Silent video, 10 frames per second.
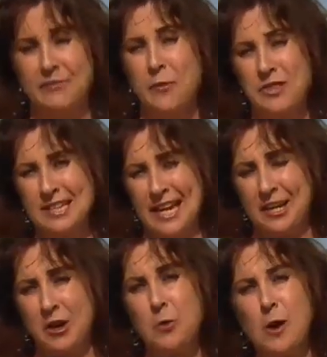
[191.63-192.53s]
For the
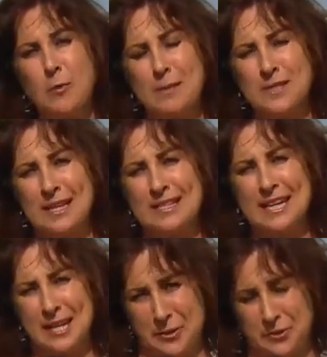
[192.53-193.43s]
link, go to our website,
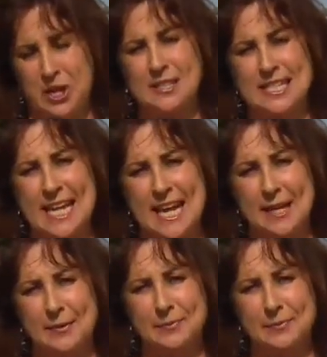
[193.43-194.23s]
citynews.ca.